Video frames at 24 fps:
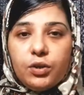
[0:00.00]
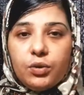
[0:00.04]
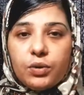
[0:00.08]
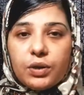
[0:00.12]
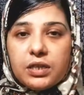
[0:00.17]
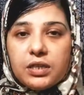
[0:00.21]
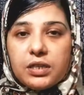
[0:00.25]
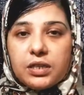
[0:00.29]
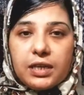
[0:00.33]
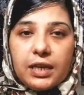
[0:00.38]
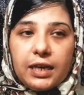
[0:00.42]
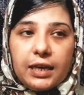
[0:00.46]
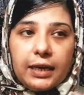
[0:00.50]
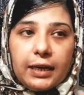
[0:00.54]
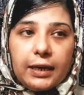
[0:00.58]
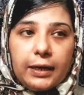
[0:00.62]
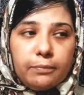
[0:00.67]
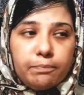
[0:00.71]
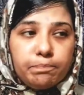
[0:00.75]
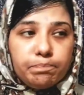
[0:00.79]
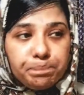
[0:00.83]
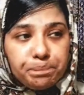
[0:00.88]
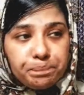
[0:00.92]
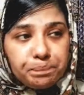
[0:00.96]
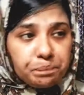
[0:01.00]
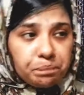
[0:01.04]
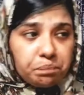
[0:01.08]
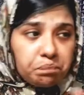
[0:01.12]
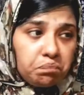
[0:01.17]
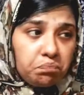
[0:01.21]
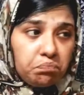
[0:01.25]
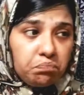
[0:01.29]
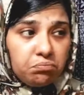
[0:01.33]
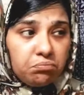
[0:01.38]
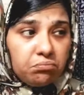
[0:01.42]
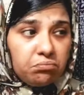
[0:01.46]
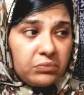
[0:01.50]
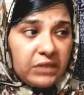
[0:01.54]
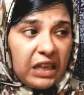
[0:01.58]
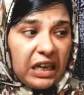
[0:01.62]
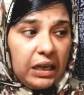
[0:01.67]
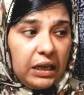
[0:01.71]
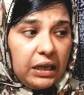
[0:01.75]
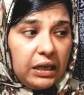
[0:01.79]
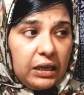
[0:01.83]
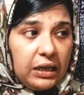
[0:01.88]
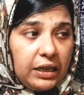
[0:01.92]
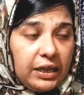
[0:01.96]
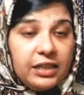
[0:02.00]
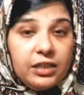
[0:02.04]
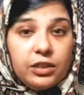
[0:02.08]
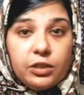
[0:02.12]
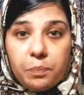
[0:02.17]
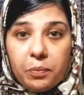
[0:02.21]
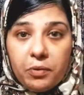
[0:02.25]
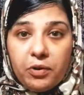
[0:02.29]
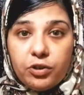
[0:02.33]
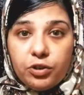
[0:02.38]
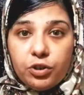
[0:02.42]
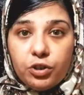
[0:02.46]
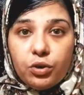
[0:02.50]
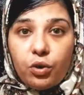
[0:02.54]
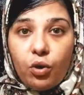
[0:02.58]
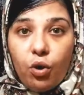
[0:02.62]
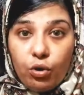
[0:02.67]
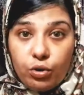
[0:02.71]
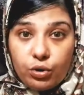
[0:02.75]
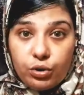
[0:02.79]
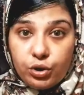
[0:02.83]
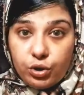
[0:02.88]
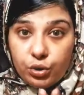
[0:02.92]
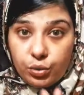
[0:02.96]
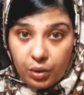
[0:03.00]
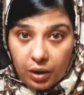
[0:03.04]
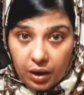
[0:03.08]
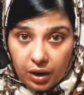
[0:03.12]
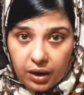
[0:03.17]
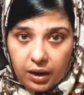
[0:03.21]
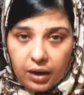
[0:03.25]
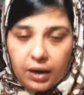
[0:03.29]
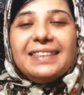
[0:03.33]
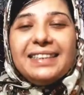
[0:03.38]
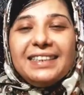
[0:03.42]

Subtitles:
you can say. Inspiration goes to her.